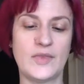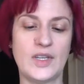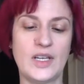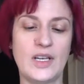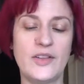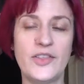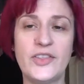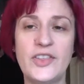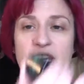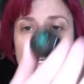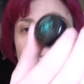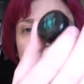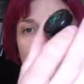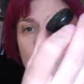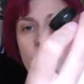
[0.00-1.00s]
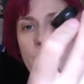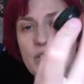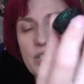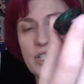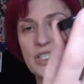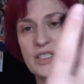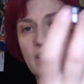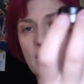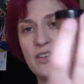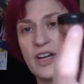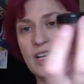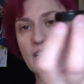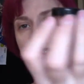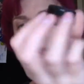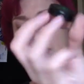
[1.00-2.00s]
Athena, which is another
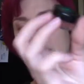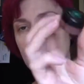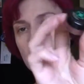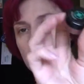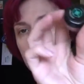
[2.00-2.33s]
Espionage